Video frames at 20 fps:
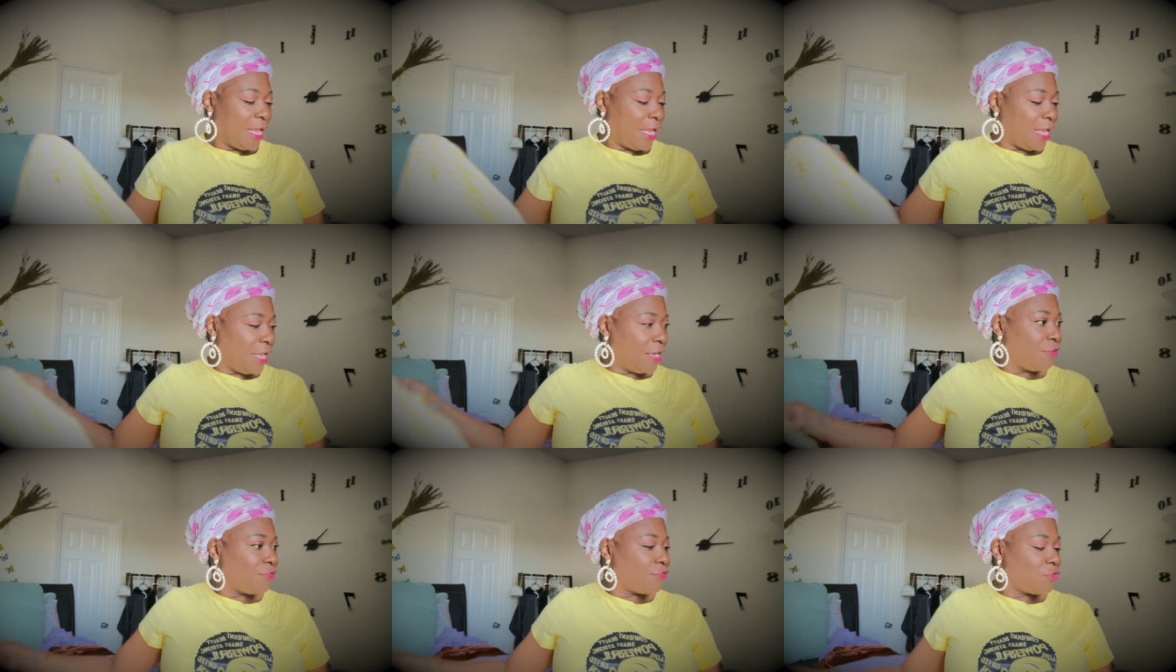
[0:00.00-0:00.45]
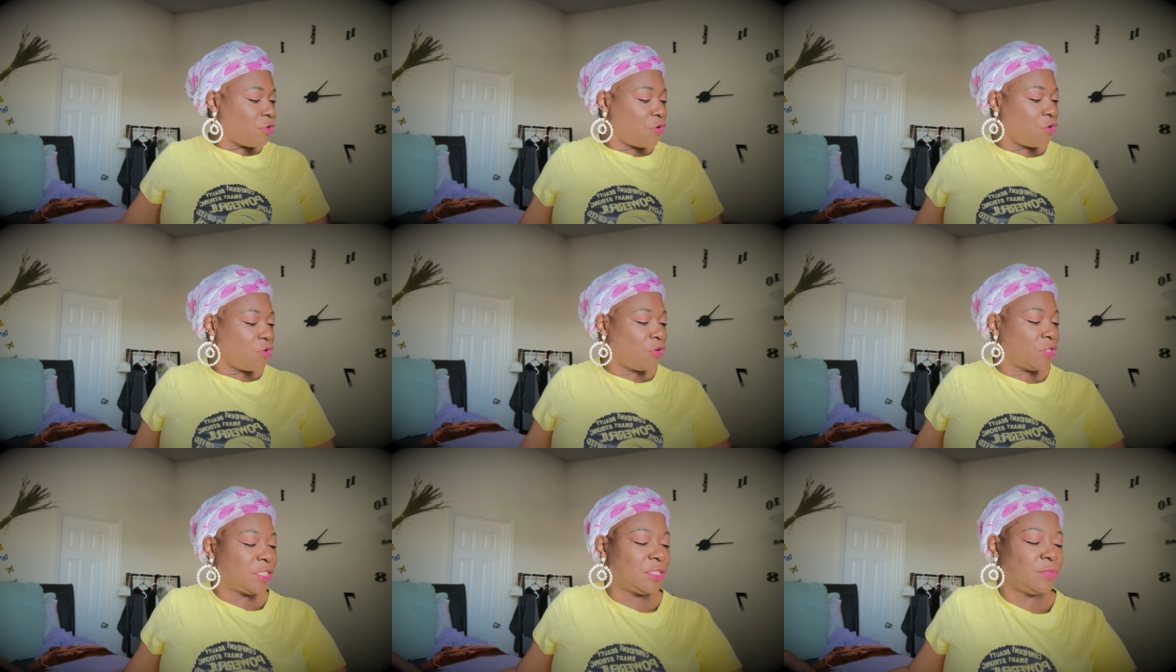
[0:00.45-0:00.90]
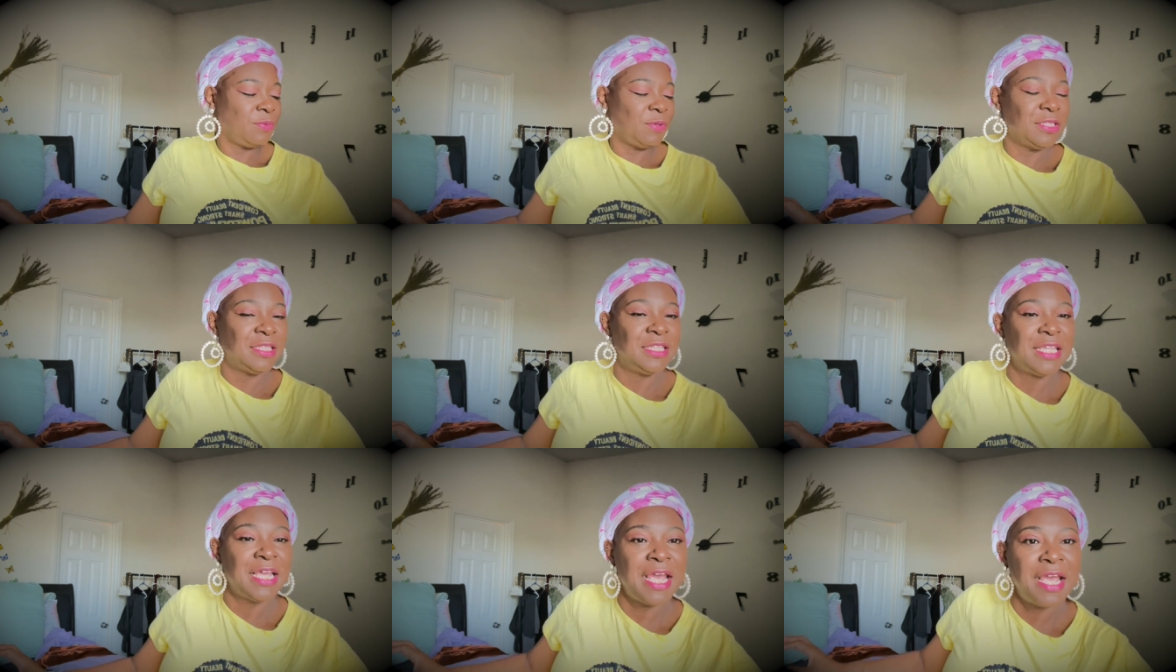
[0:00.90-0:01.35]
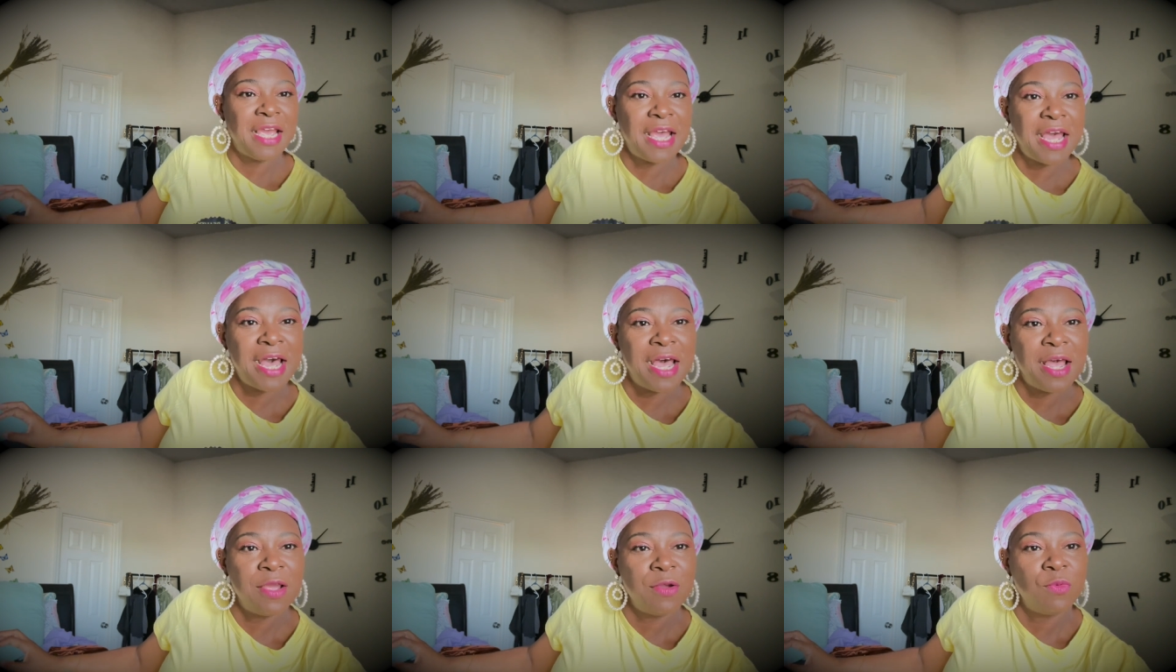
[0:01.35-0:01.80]
And of course, with that,
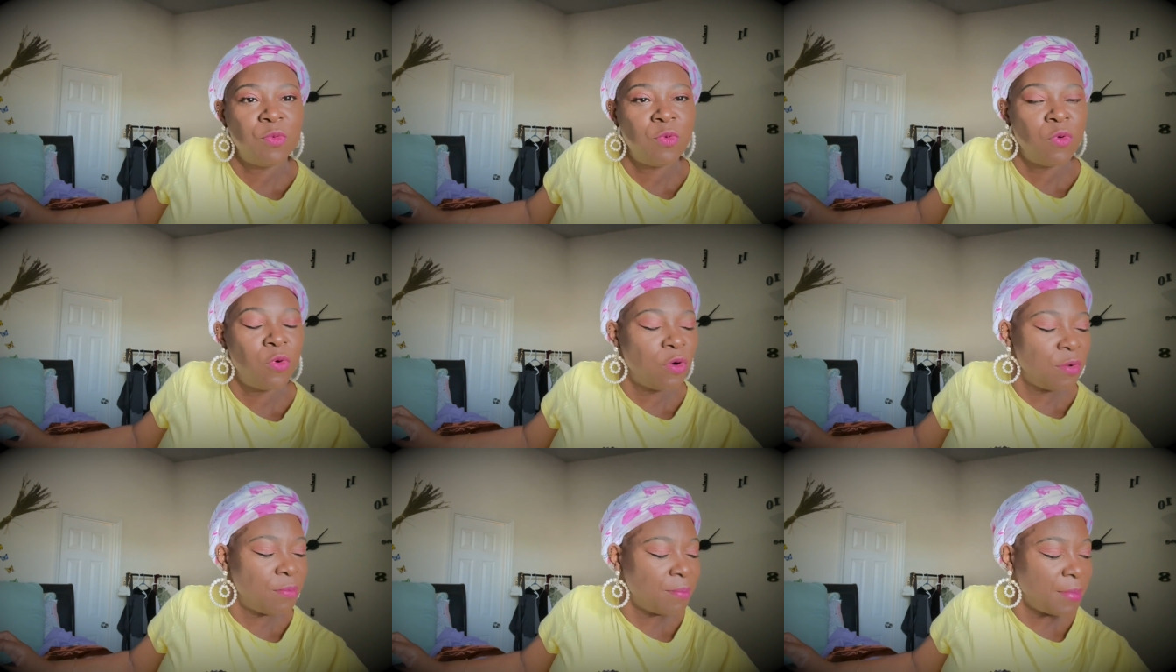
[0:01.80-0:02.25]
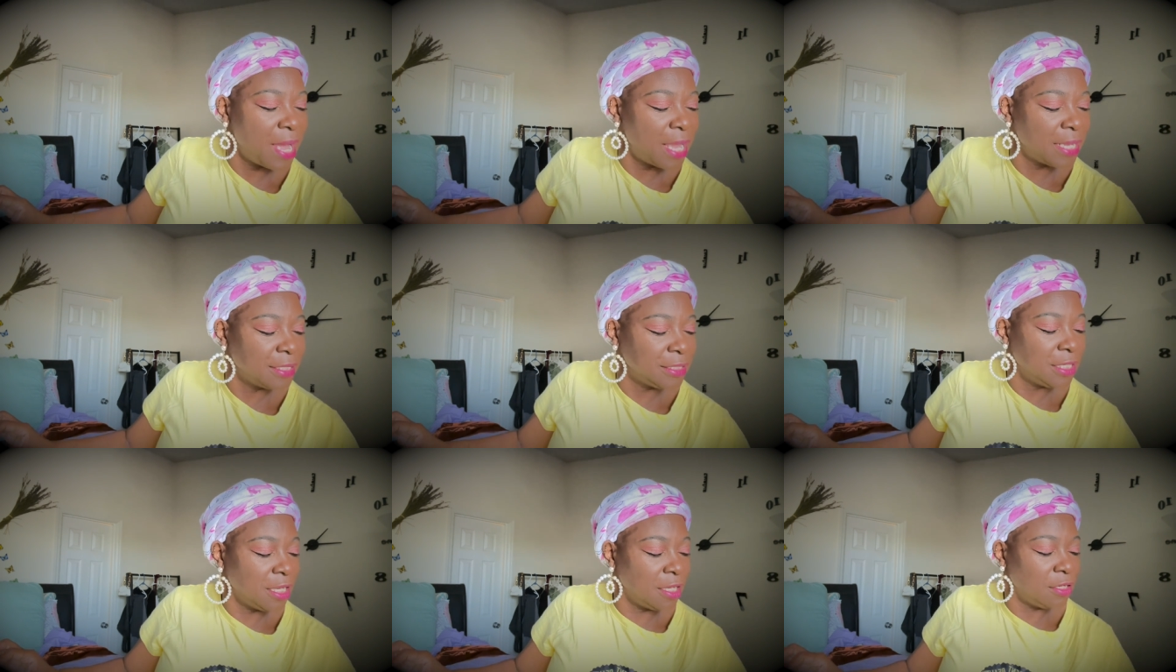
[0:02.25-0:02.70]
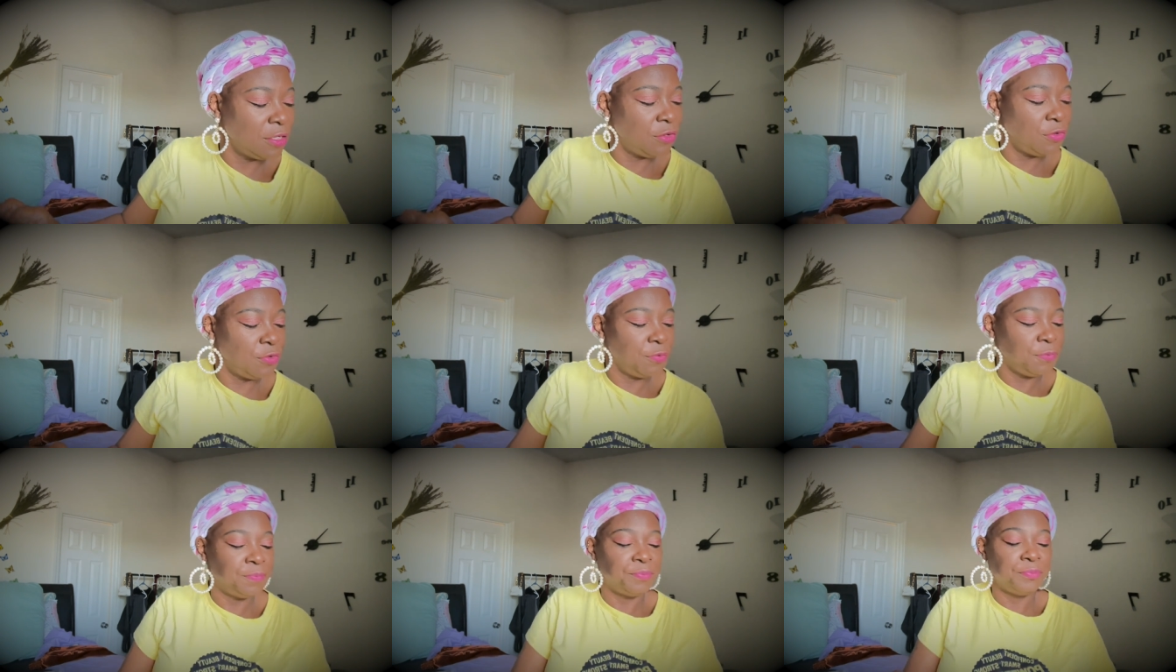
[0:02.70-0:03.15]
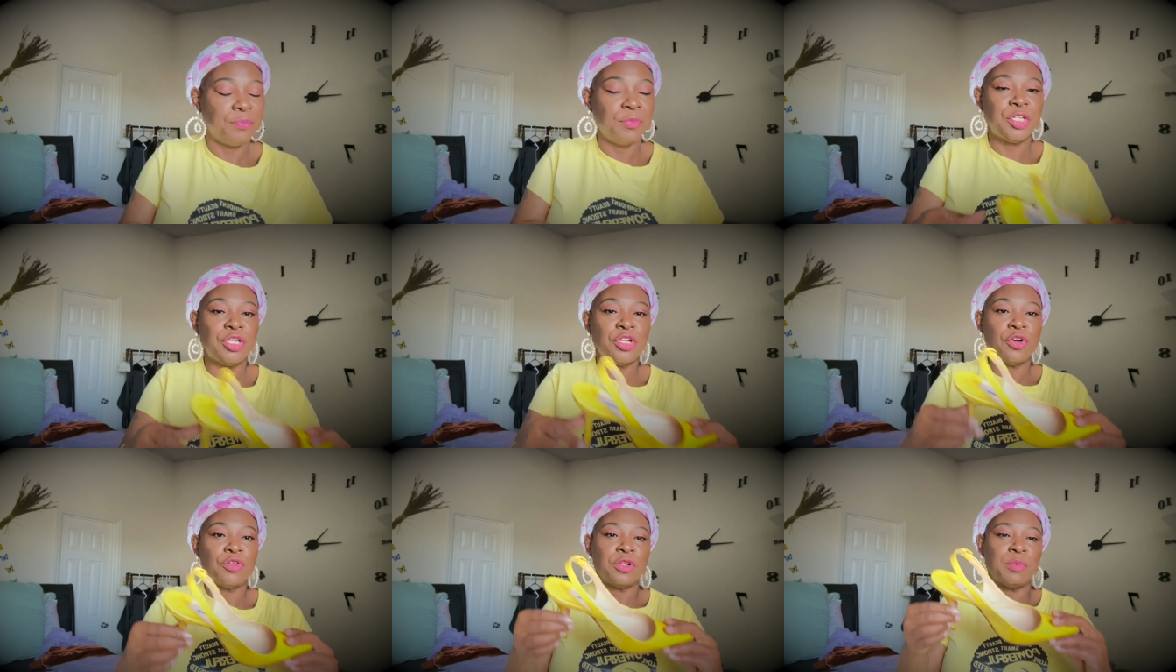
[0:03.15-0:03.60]
I wore my yellow
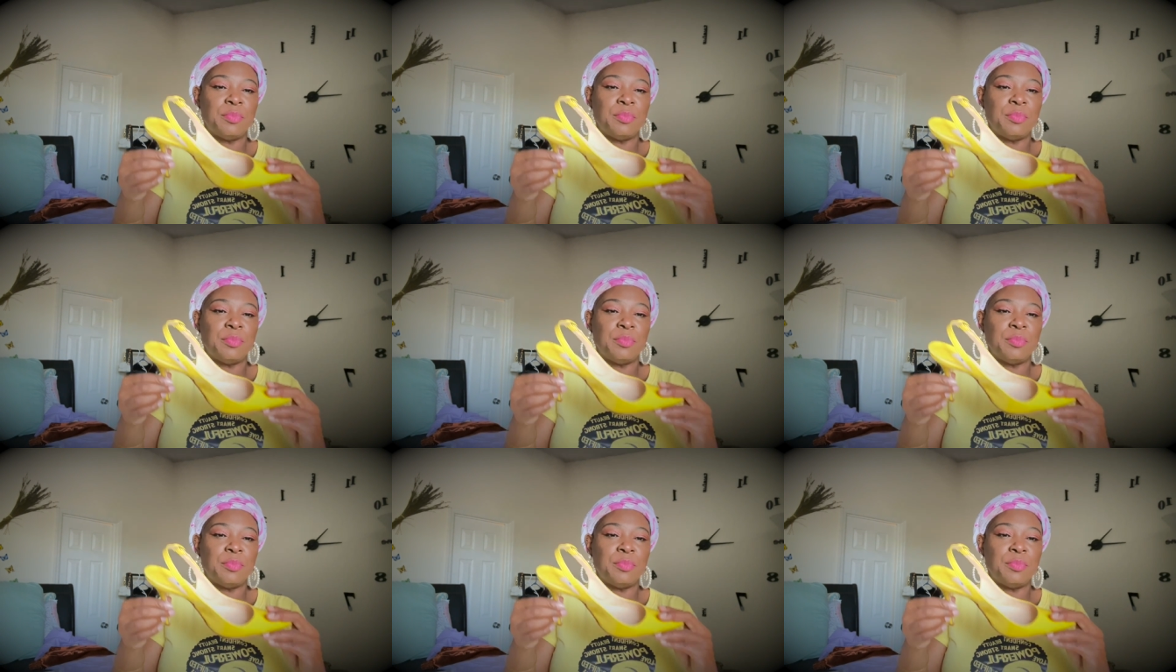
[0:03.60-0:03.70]
Manolo